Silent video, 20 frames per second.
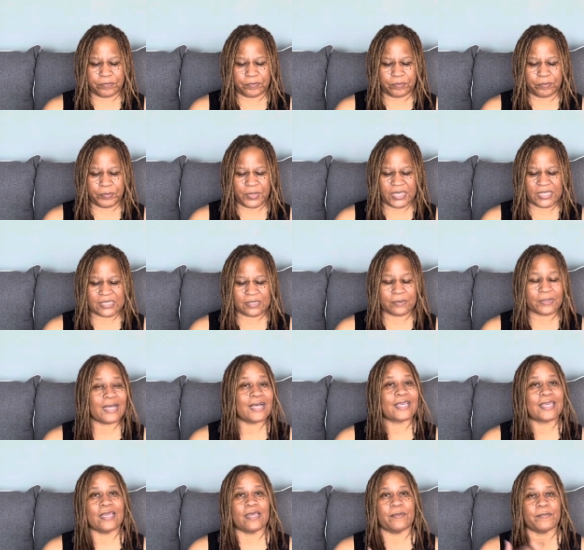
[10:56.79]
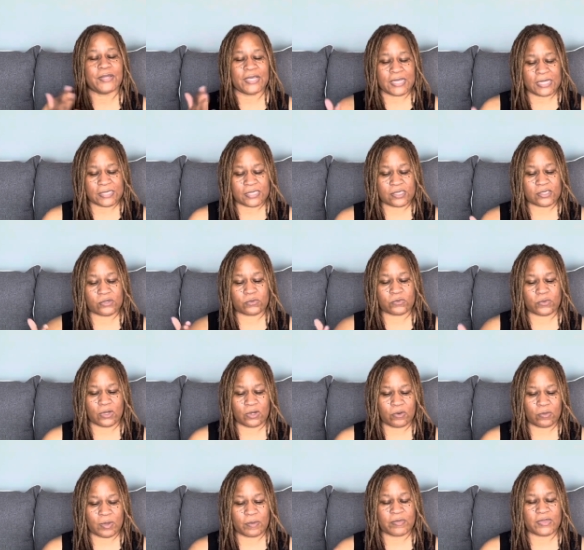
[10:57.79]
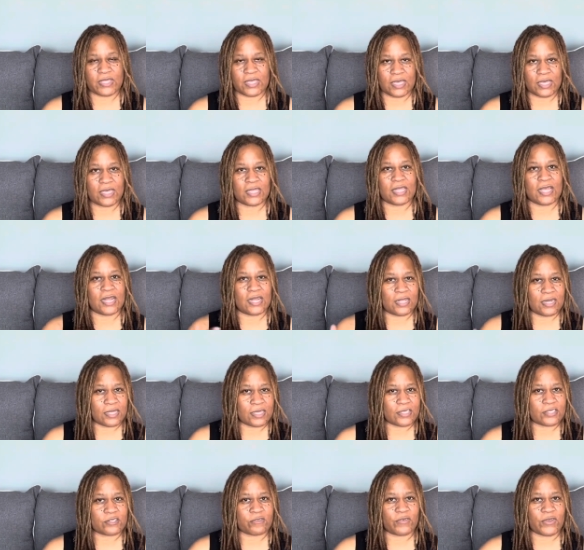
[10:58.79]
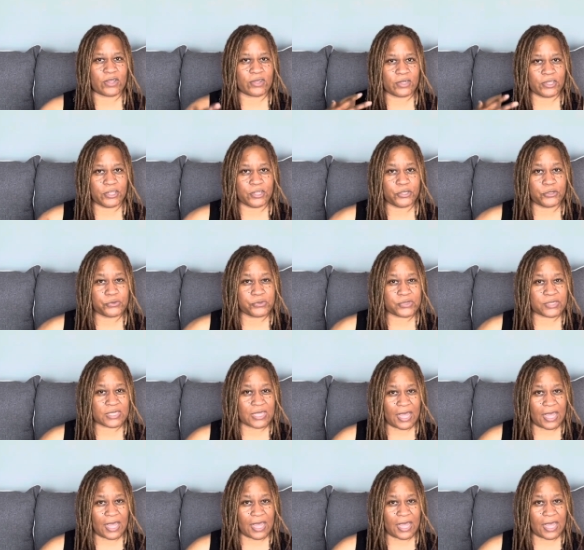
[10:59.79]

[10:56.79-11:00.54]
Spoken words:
Because again, because it's a robe, I'm thinking that it is fairly loose